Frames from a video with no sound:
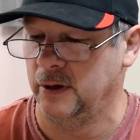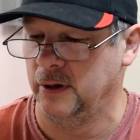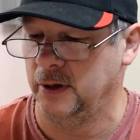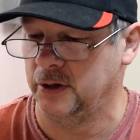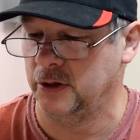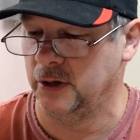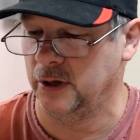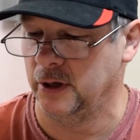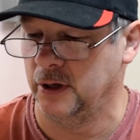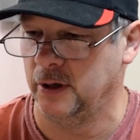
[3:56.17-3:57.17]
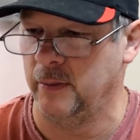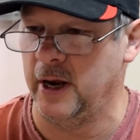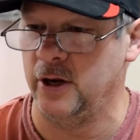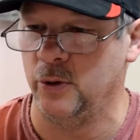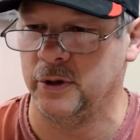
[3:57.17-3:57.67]
It's
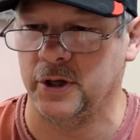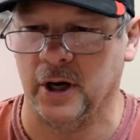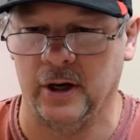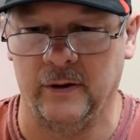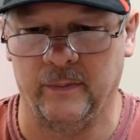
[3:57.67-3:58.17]
made in USA.